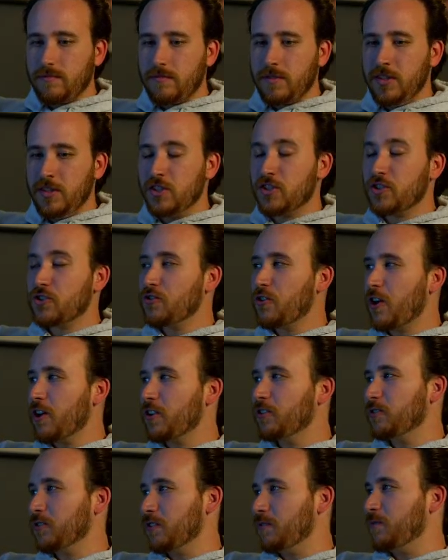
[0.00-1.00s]
The
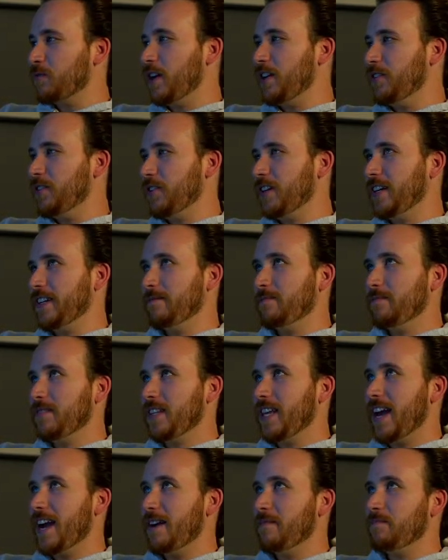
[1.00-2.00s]
struggles of rendering.
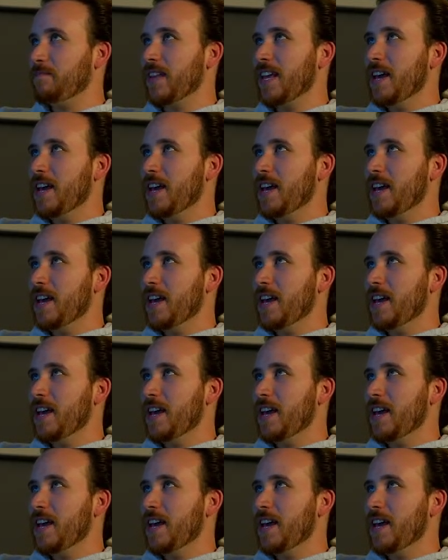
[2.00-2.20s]
Yeah,